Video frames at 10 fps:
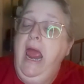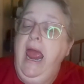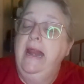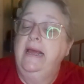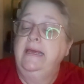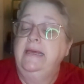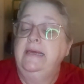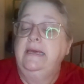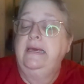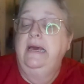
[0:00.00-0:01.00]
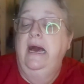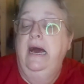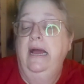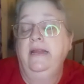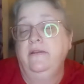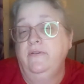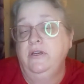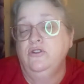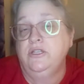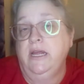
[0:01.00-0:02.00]
And I can kind of
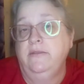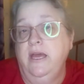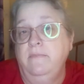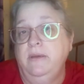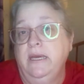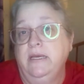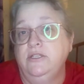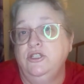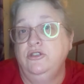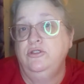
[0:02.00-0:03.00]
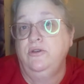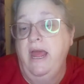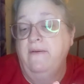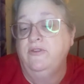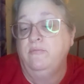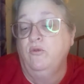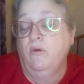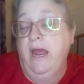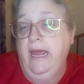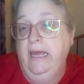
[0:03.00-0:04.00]
understand that because you do have the
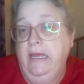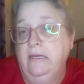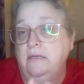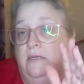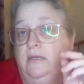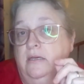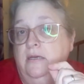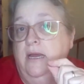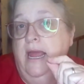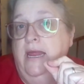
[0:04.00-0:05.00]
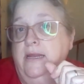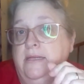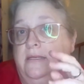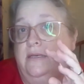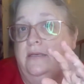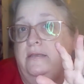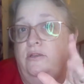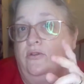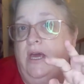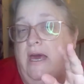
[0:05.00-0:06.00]
meringue and
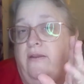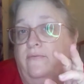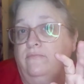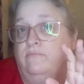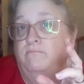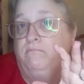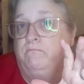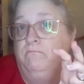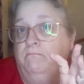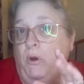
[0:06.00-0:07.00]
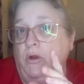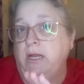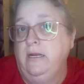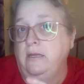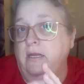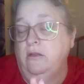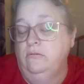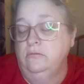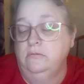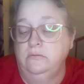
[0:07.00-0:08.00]
you kind of burn it a little.
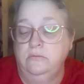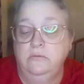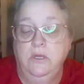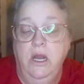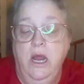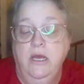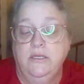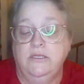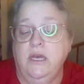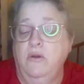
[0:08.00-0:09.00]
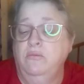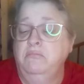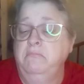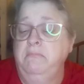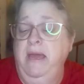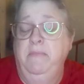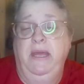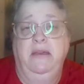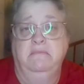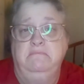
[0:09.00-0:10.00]
So maybe.
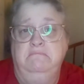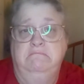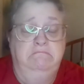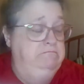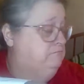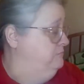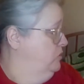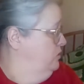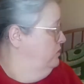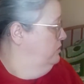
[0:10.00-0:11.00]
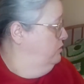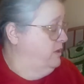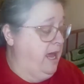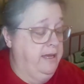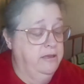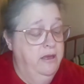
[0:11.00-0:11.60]
Okay.